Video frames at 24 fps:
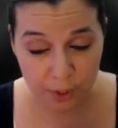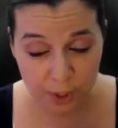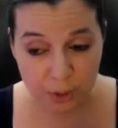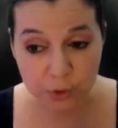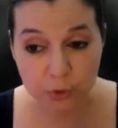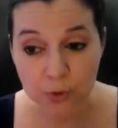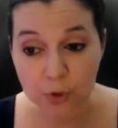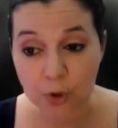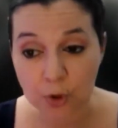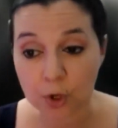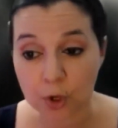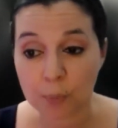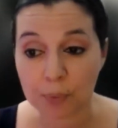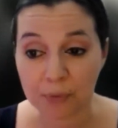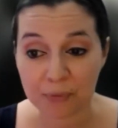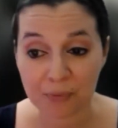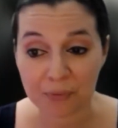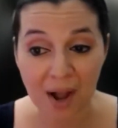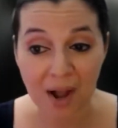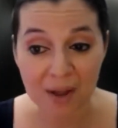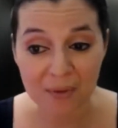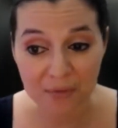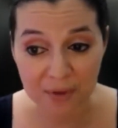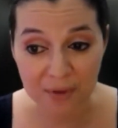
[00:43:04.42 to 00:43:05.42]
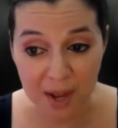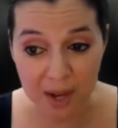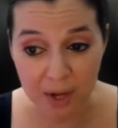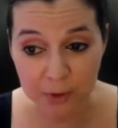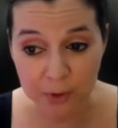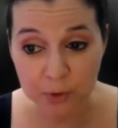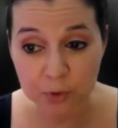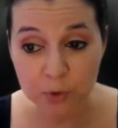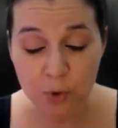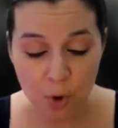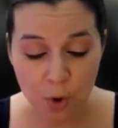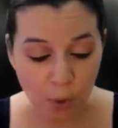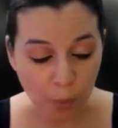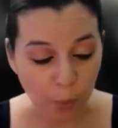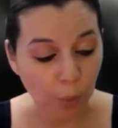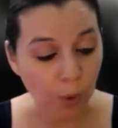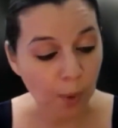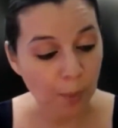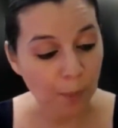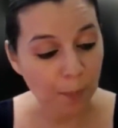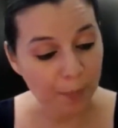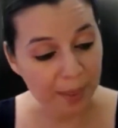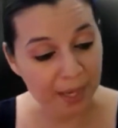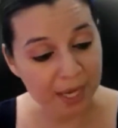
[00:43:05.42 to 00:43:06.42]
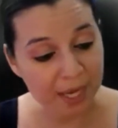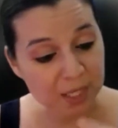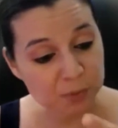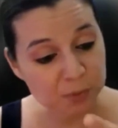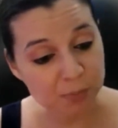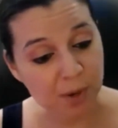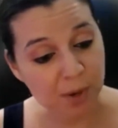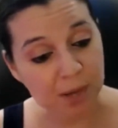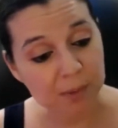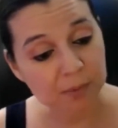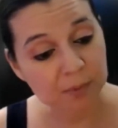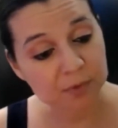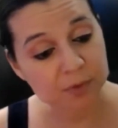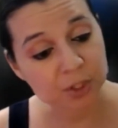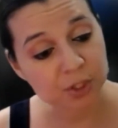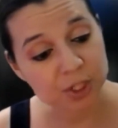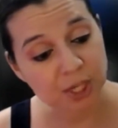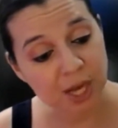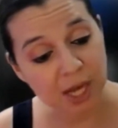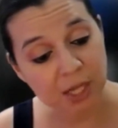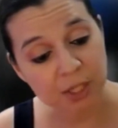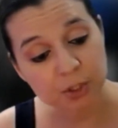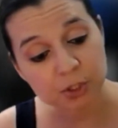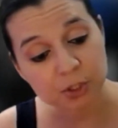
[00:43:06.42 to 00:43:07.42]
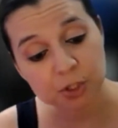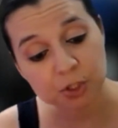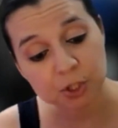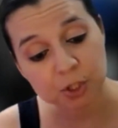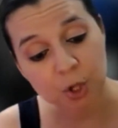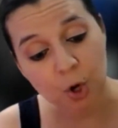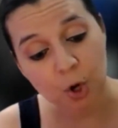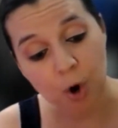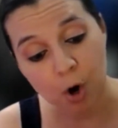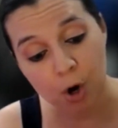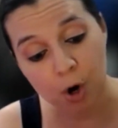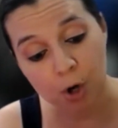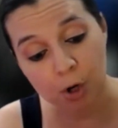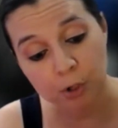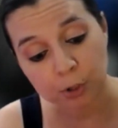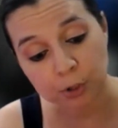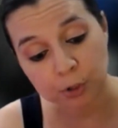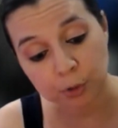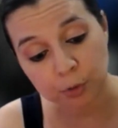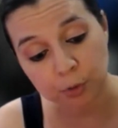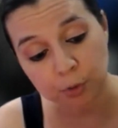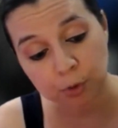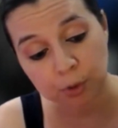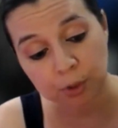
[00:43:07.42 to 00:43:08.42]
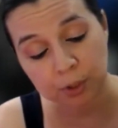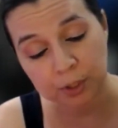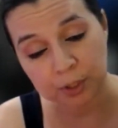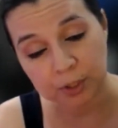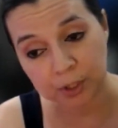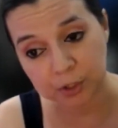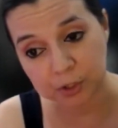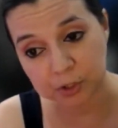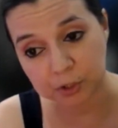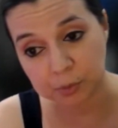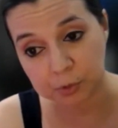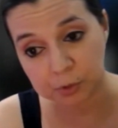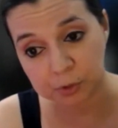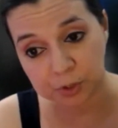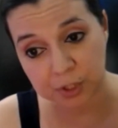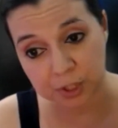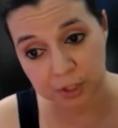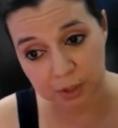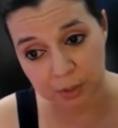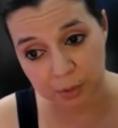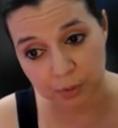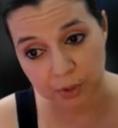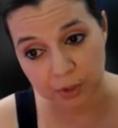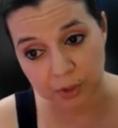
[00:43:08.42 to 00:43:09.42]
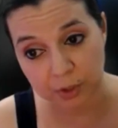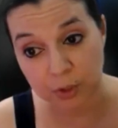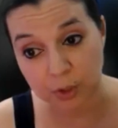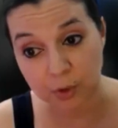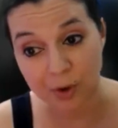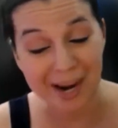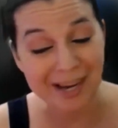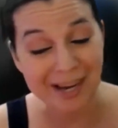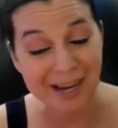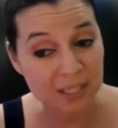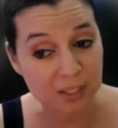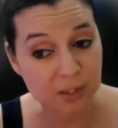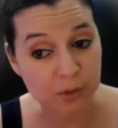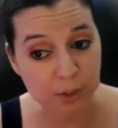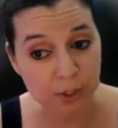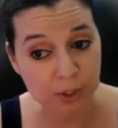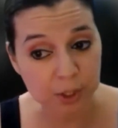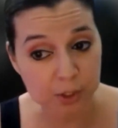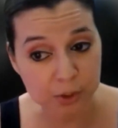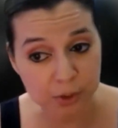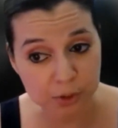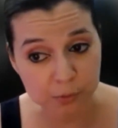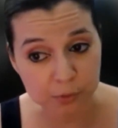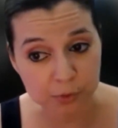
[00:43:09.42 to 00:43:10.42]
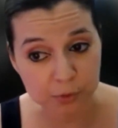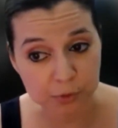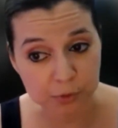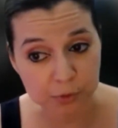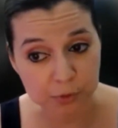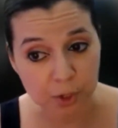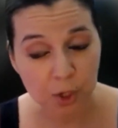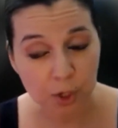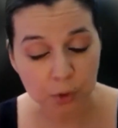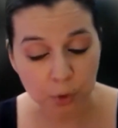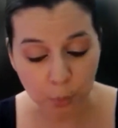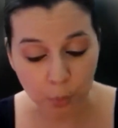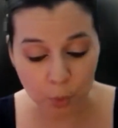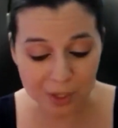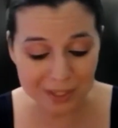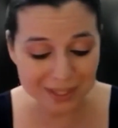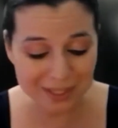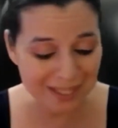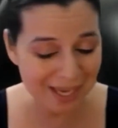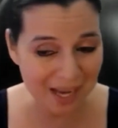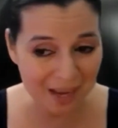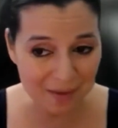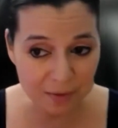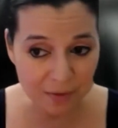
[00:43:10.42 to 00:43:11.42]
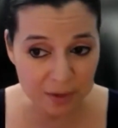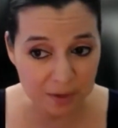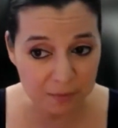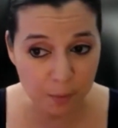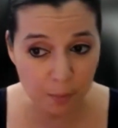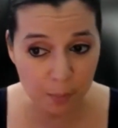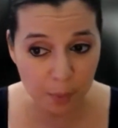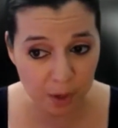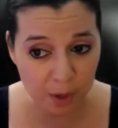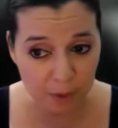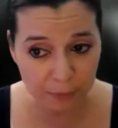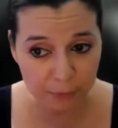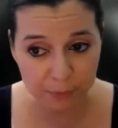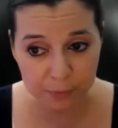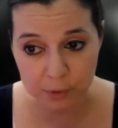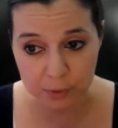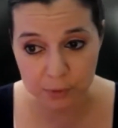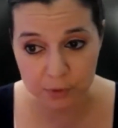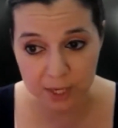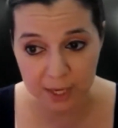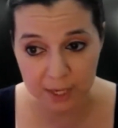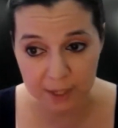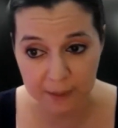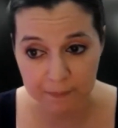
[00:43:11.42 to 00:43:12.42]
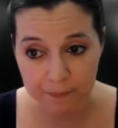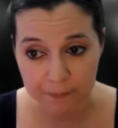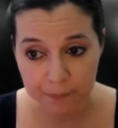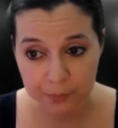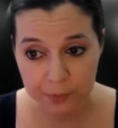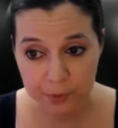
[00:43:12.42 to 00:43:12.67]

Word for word: You're going to provide value. What pains, problems, and challenges are your customers dealing with, your ideal customers, the ones that haven't even bought from you yet?